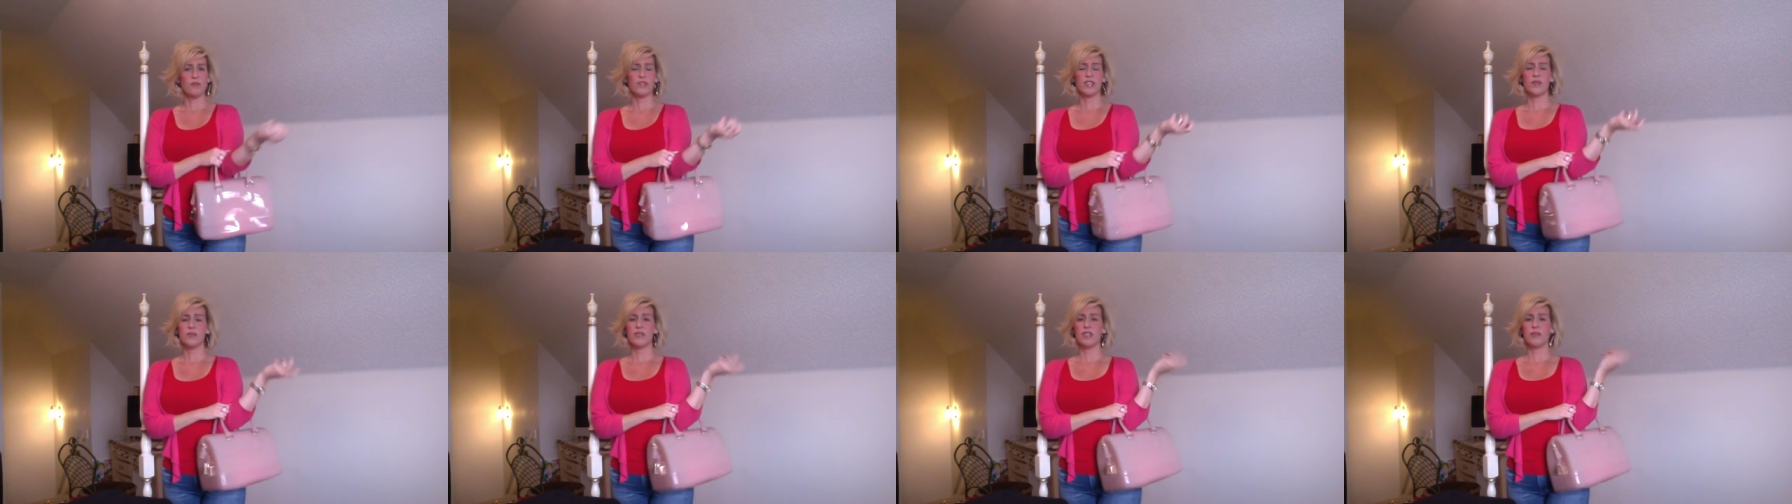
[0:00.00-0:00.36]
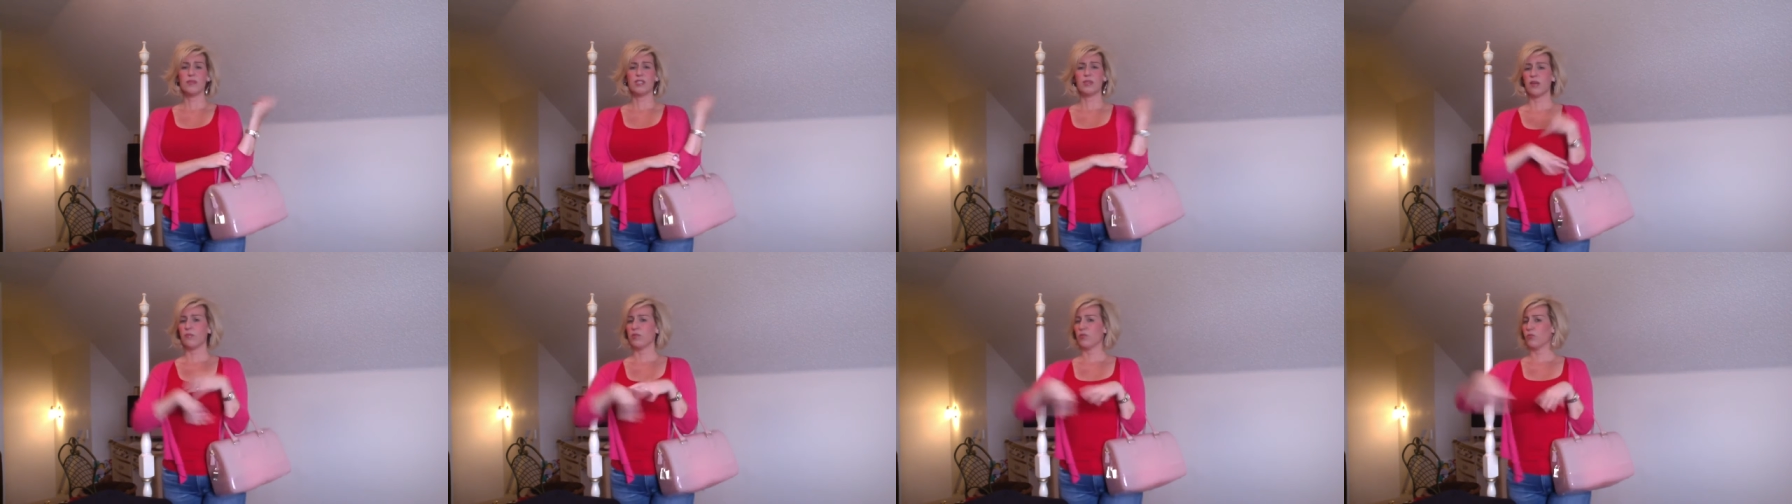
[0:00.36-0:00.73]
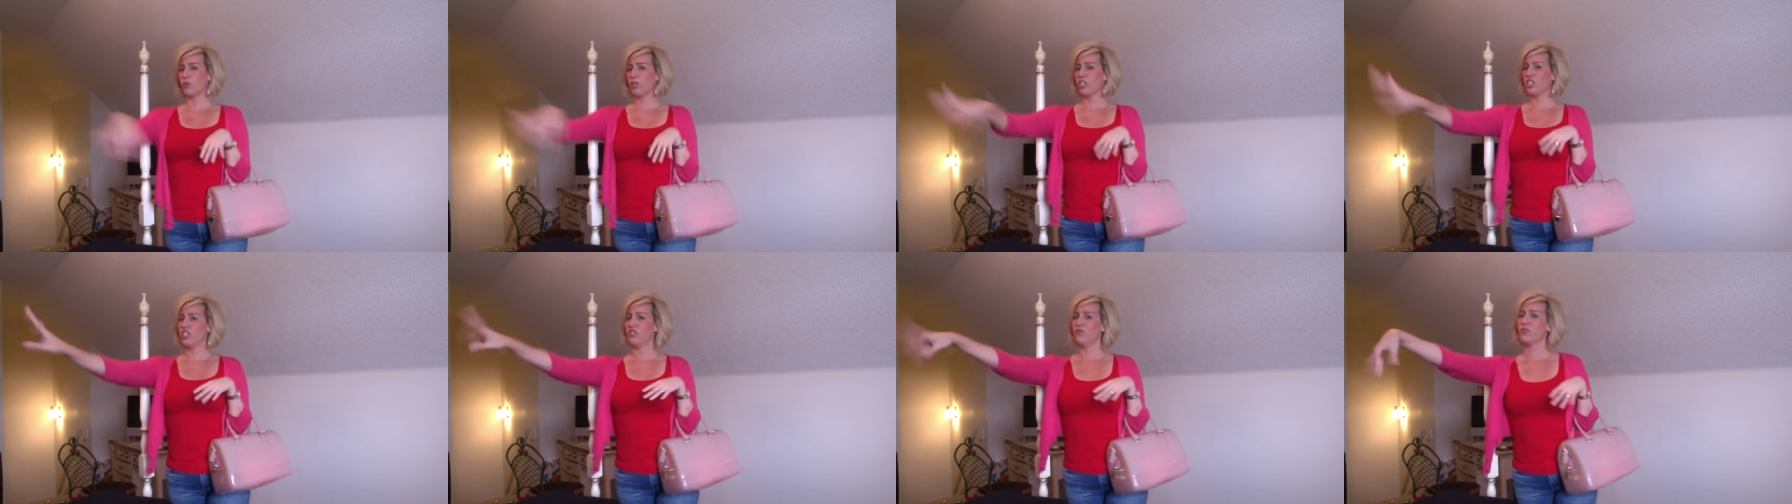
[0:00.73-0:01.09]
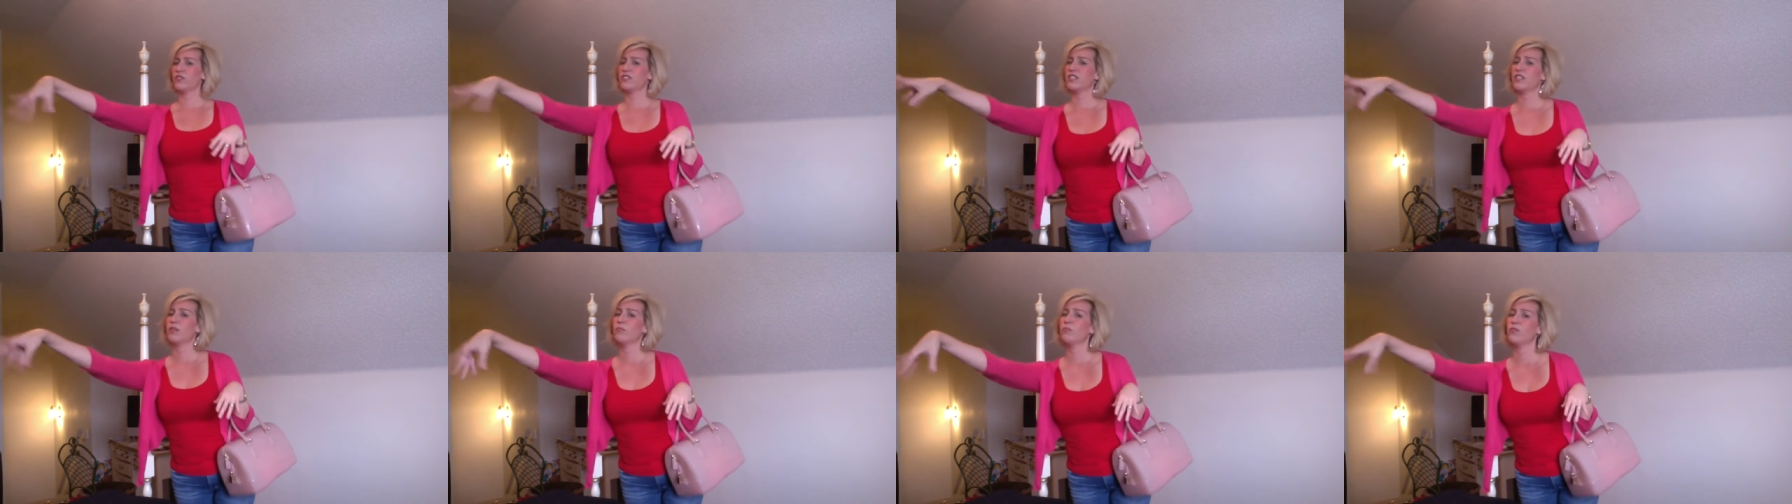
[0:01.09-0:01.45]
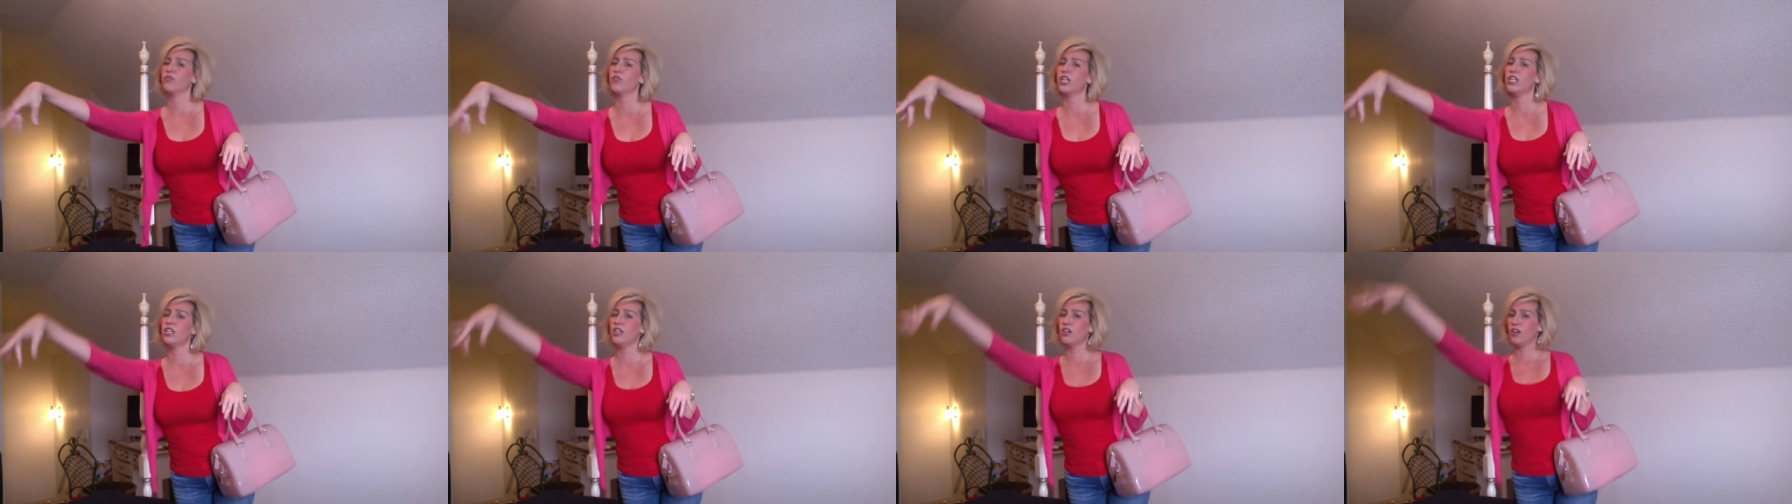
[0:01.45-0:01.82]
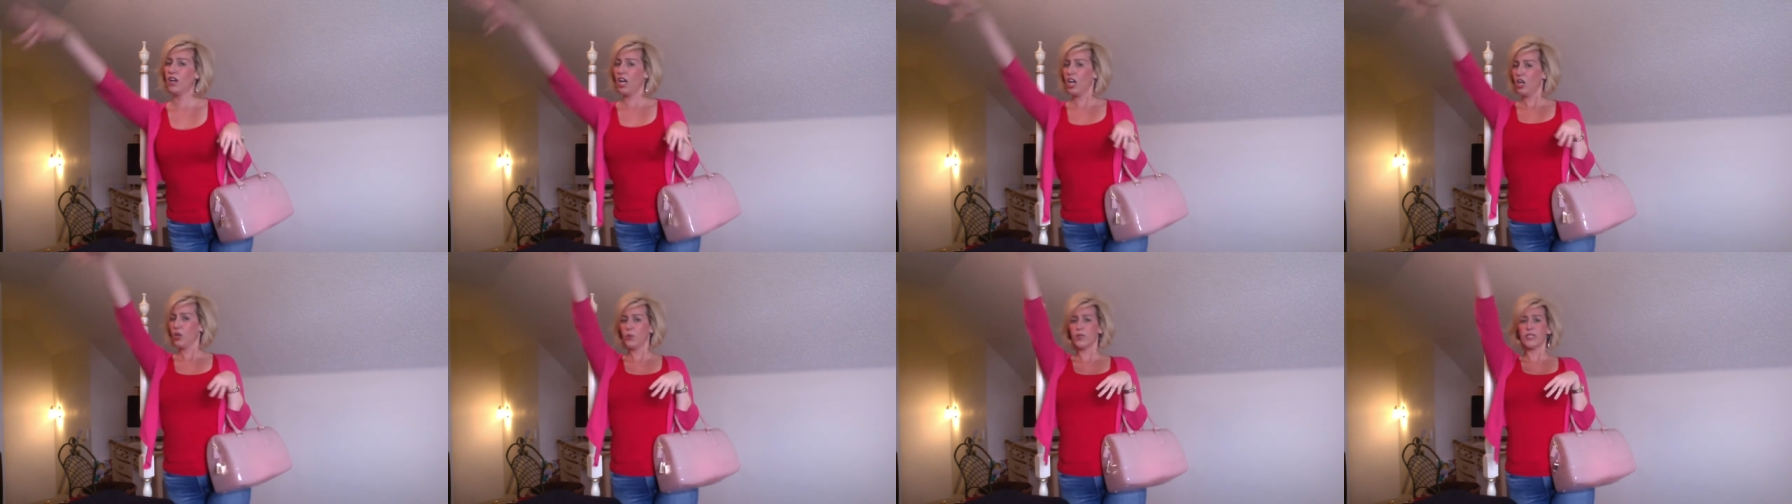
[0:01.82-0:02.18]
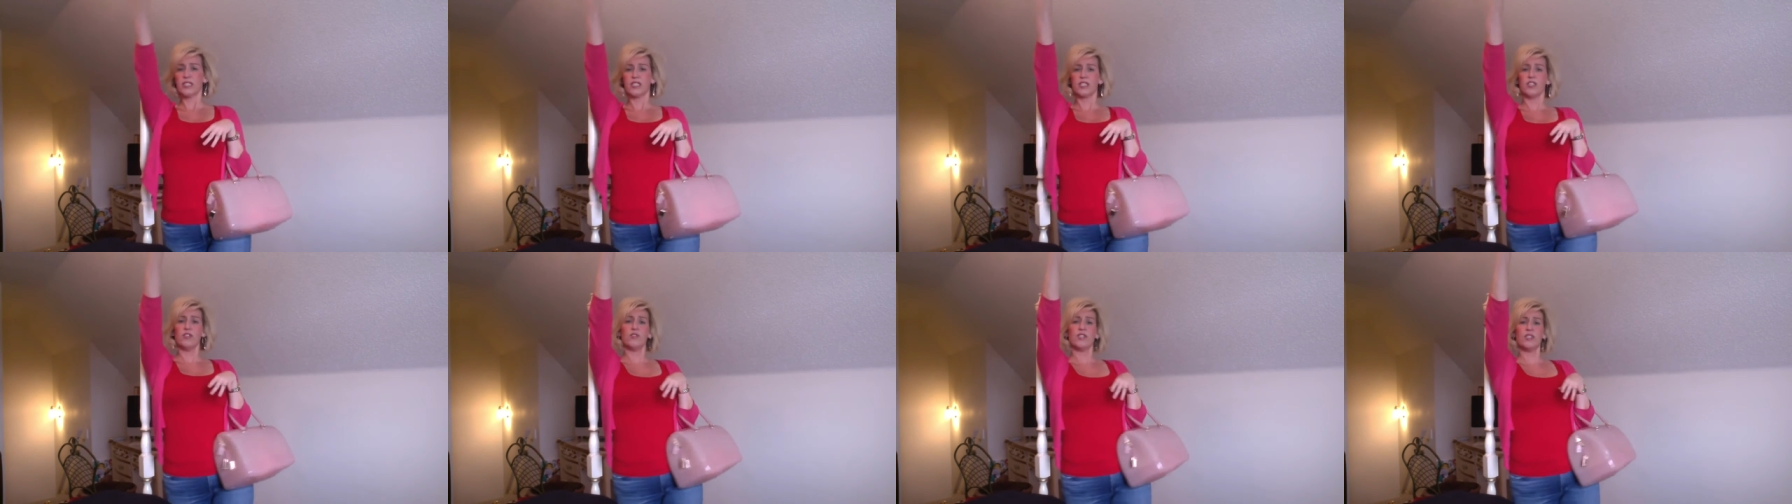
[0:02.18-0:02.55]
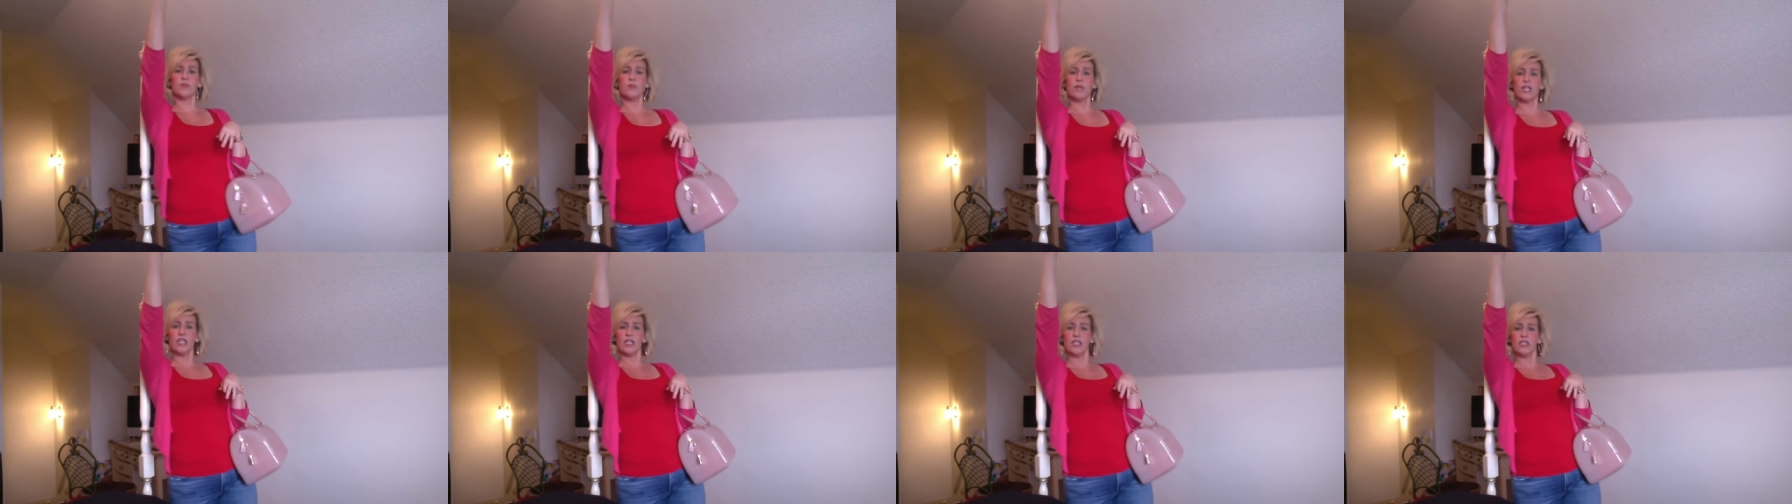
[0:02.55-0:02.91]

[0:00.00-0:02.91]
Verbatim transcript: Sometimes I might be reaching for something over here. Oh, excuse me,